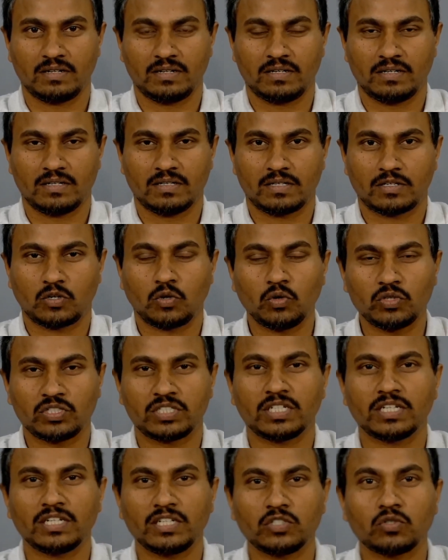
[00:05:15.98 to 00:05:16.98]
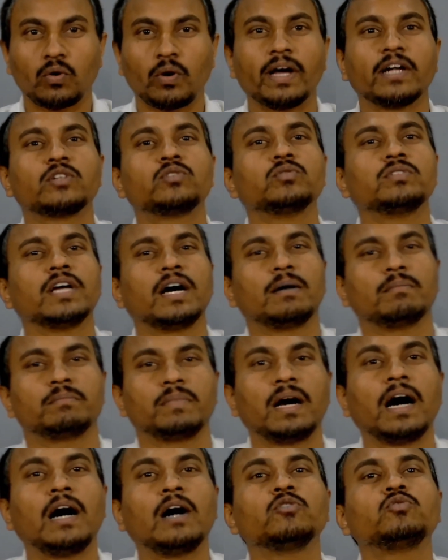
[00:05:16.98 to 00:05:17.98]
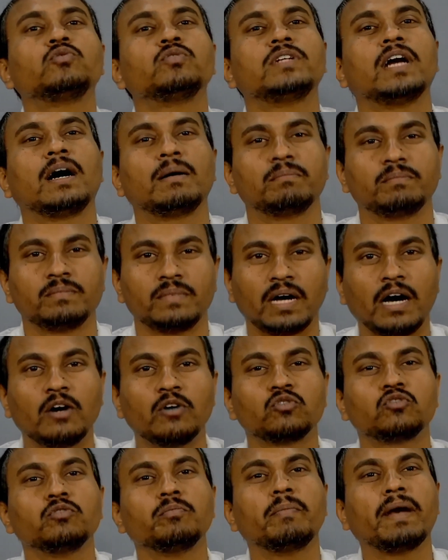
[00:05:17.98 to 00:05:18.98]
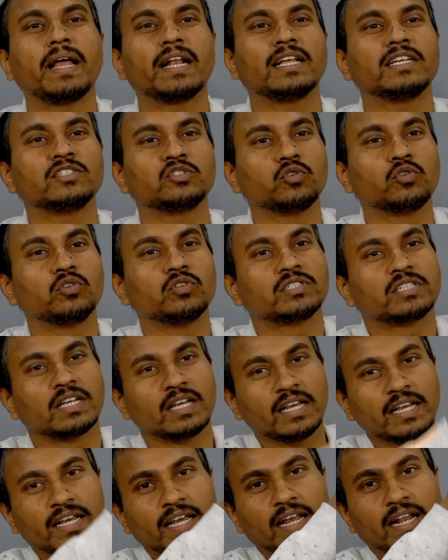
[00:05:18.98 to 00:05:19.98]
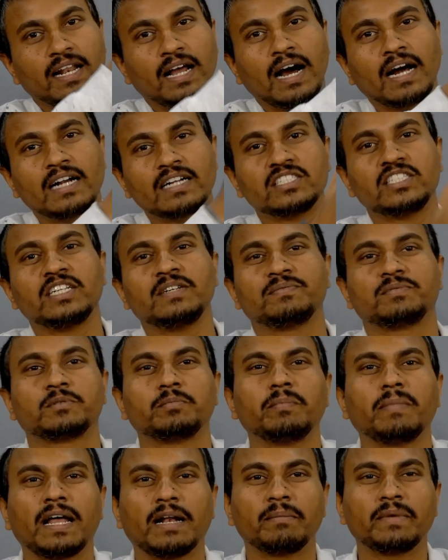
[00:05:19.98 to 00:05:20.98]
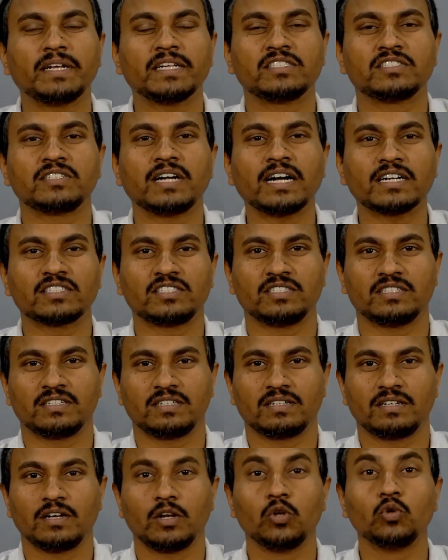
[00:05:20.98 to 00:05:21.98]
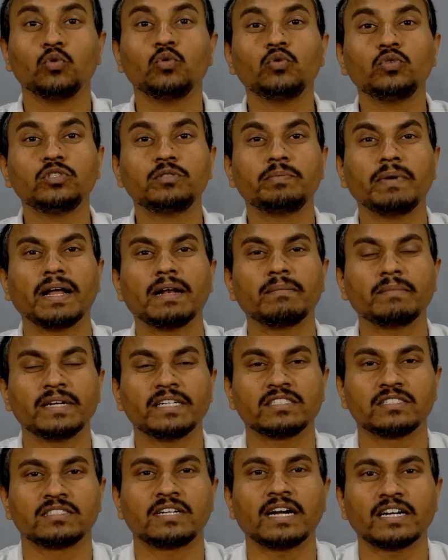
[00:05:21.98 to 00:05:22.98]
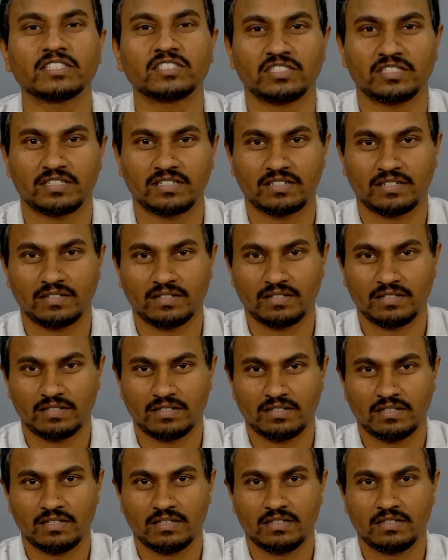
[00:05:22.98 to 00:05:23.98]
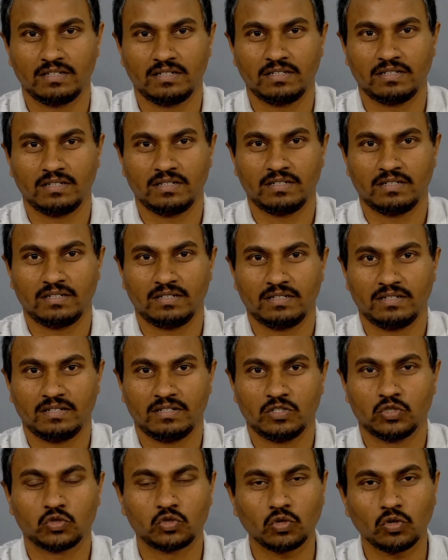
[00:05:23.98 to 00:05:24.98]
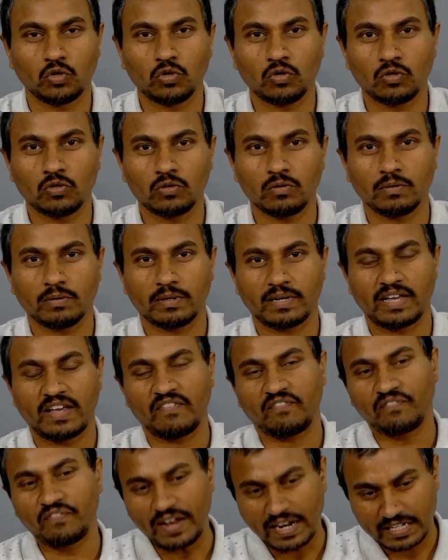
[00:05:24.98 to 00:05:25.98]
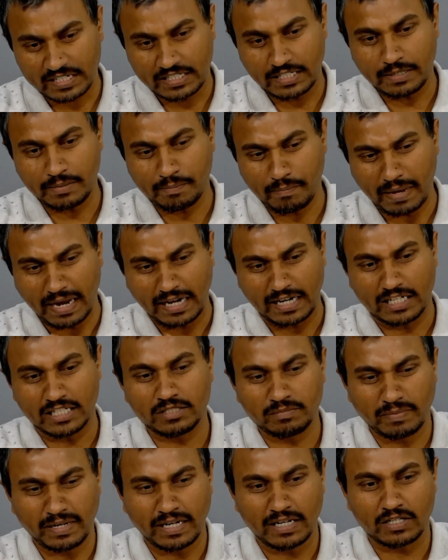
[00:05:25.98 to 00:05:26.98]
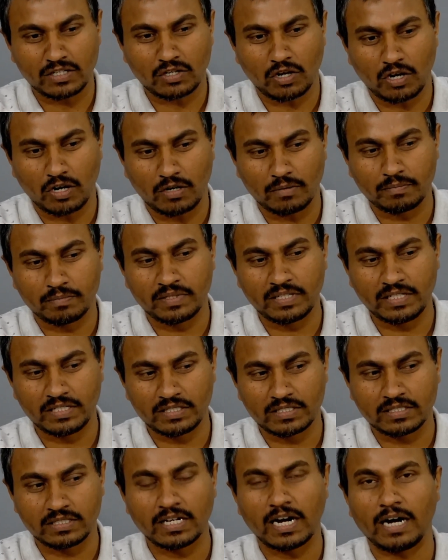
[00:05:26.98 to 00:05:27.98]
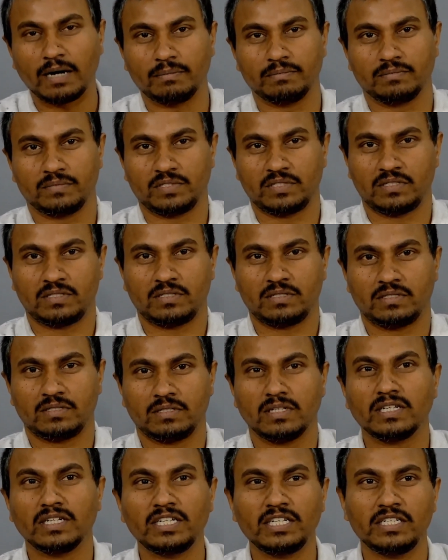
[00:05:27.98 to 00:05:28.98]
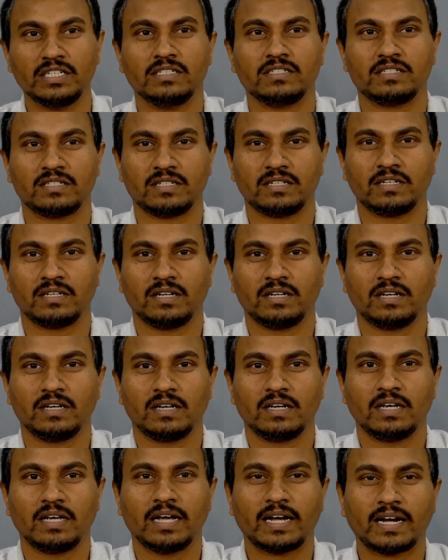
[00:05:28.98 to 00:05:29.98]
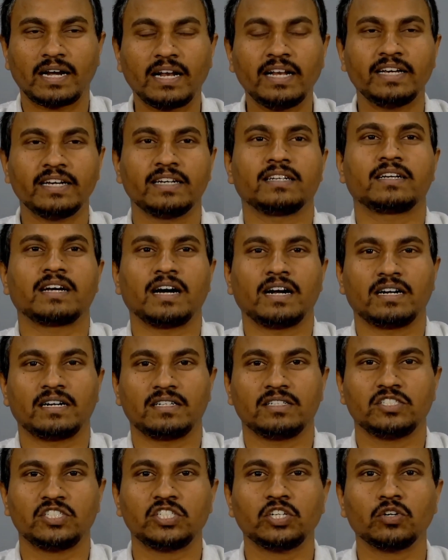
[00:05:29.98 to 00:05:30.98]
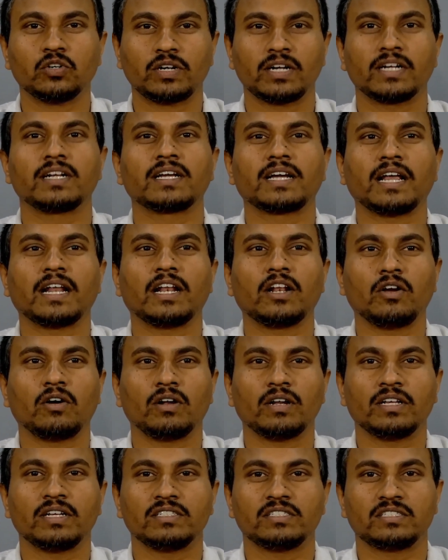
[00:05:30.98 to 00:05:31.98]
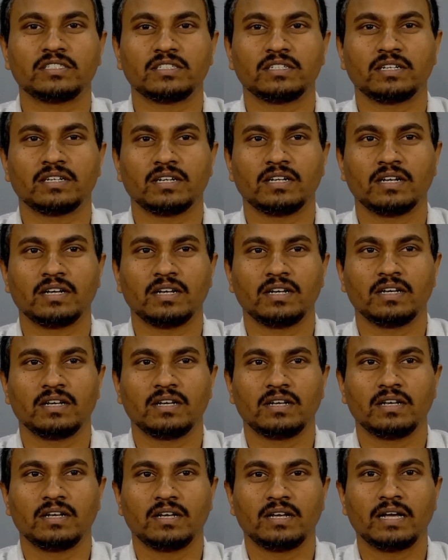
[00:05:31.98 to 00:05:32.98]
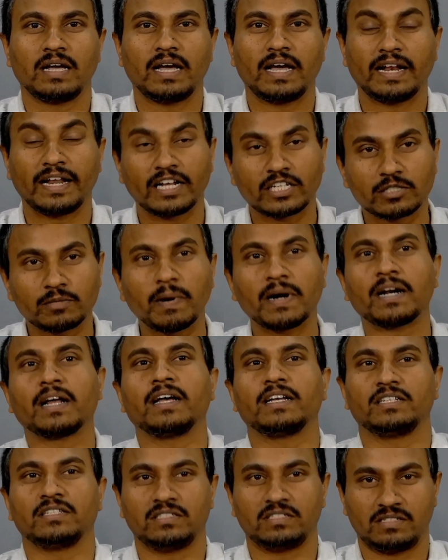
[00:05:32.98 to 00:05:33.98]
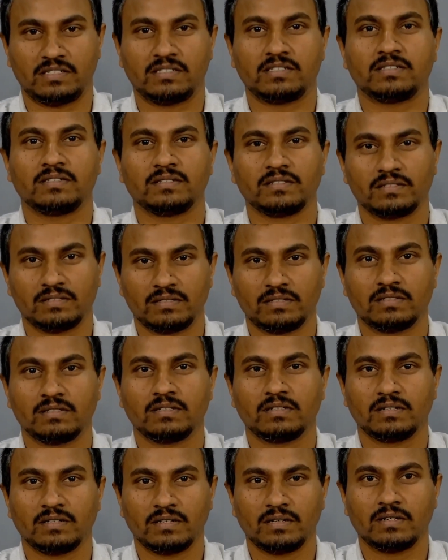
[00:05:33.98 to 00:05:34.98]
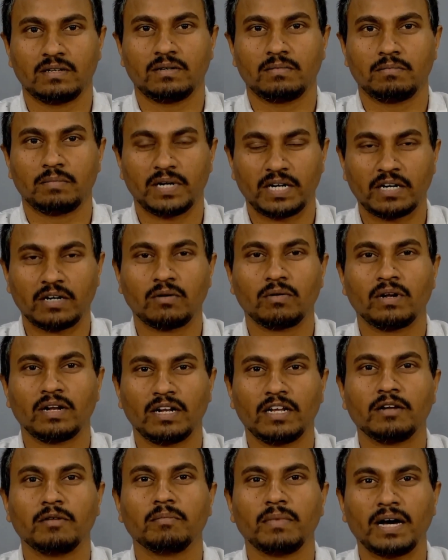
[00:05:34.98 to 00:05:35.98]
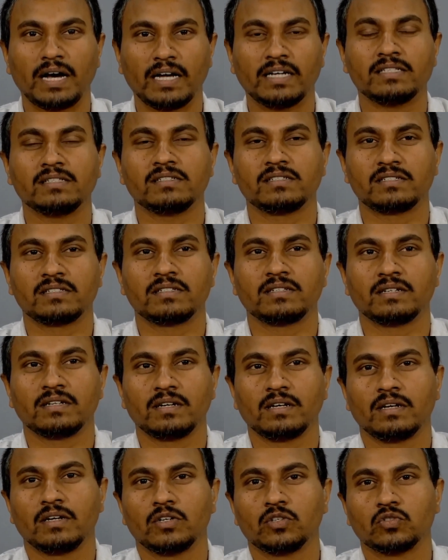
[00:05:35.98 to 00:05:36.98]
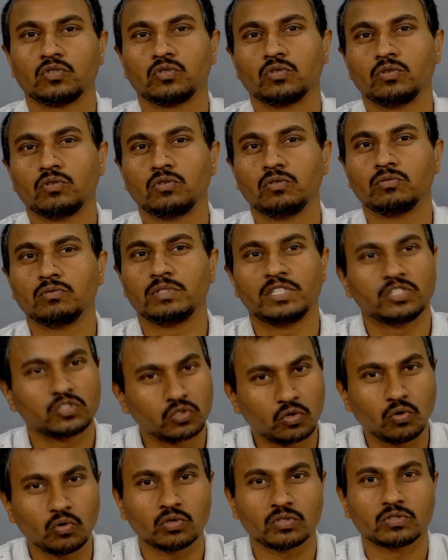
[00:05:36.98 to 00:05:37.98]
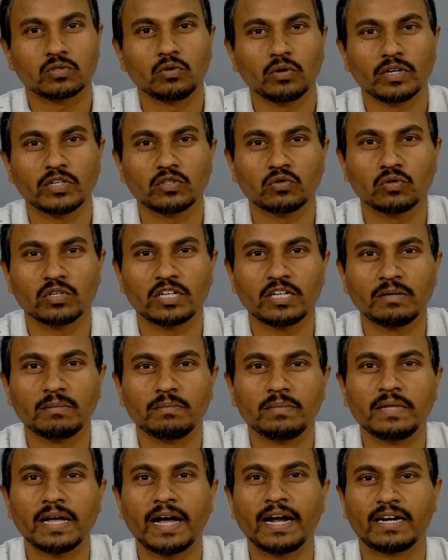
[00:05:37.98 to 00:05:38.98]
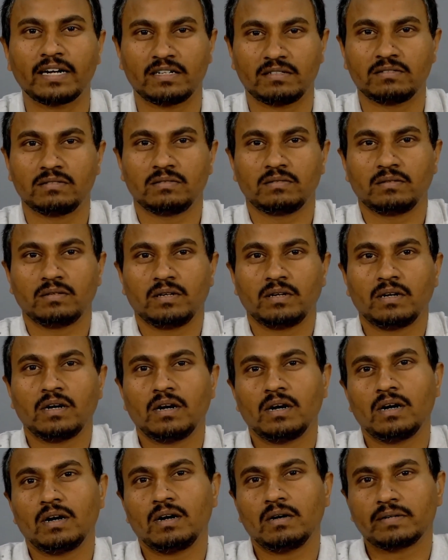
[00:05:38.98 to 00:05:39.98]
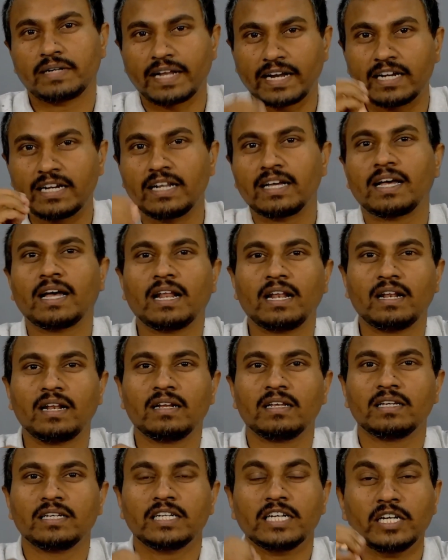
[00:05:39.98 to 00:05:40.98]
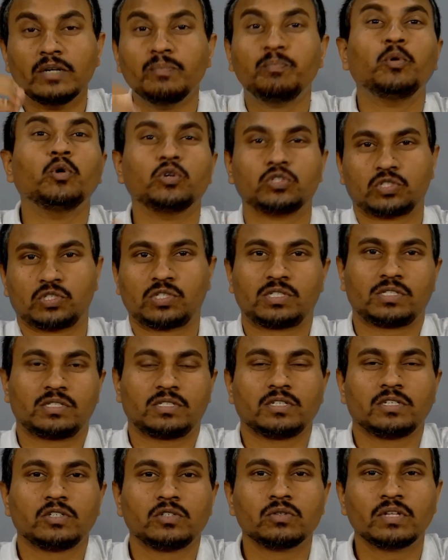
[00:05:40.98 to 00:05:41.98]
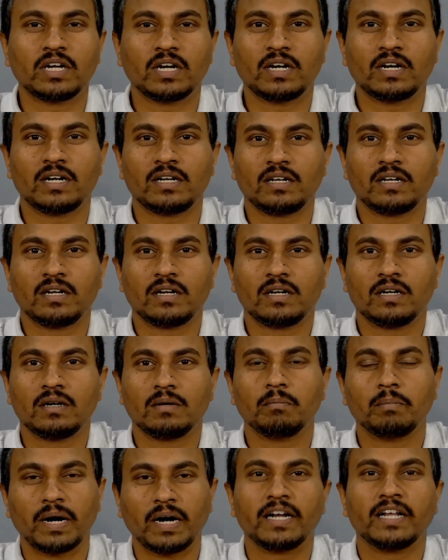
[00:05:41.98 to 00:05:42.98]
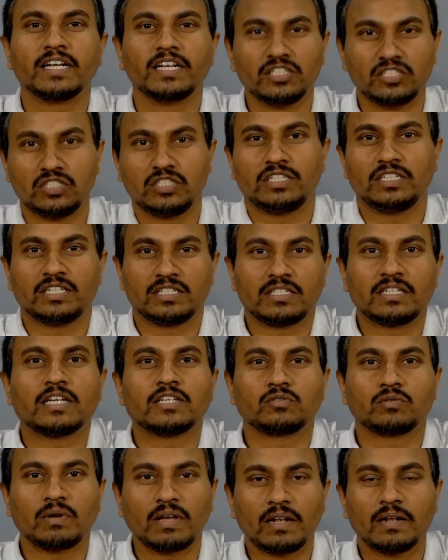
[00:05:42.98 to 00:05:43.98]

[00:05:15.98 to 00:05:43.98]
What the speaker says: The question is where to dump, how to manage those large heaps, man-made structure, huge man-made structure. So, effective management of these dumps needs a clear-cut geotechnical knowledge and expertise, particularly in mines. So, this course is going to give that technical inputs to the budding engineers as well.